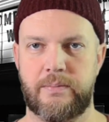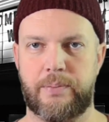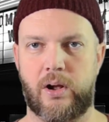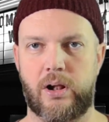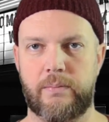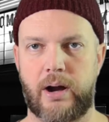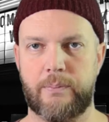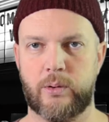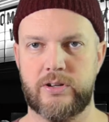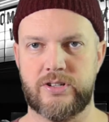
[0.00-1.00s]
palm
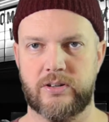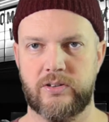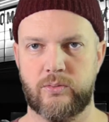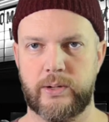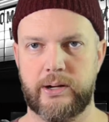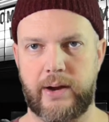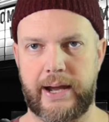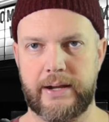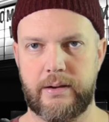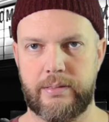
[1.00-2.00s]
upward turned rear
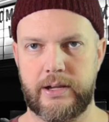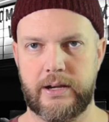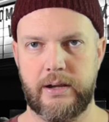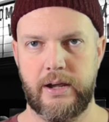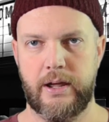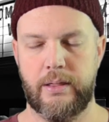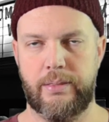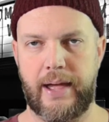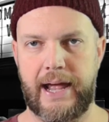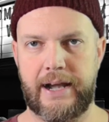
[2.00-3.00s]
hand thing
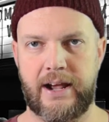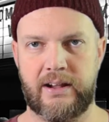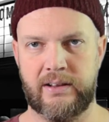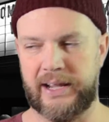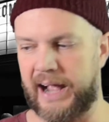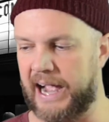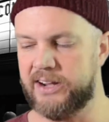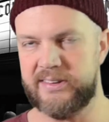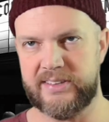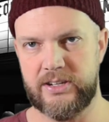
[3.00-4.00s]
that like I
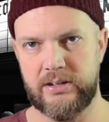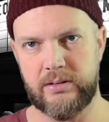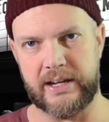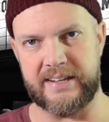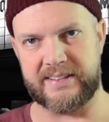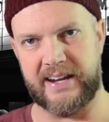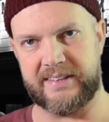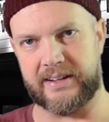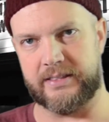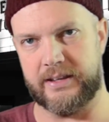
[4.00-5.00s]
used to do. Like he
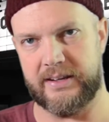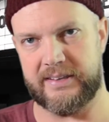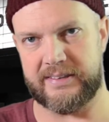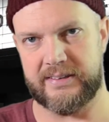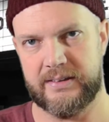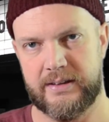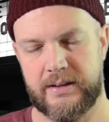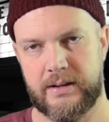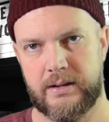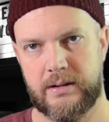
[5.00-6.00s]
skates like this,
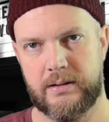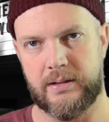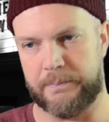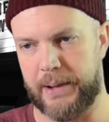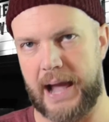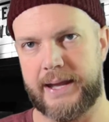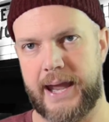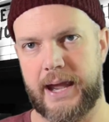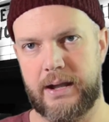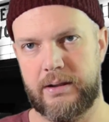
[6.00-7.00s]
like
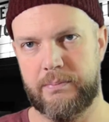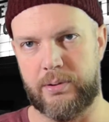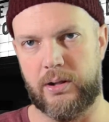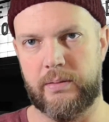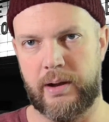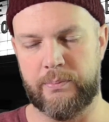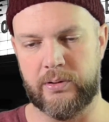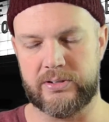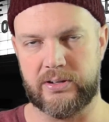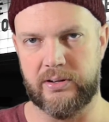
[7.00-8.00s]
backhand, palm
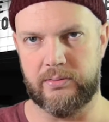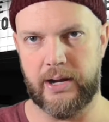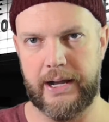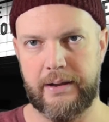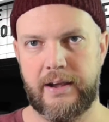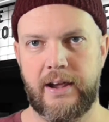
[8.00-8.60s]
upward turned, right?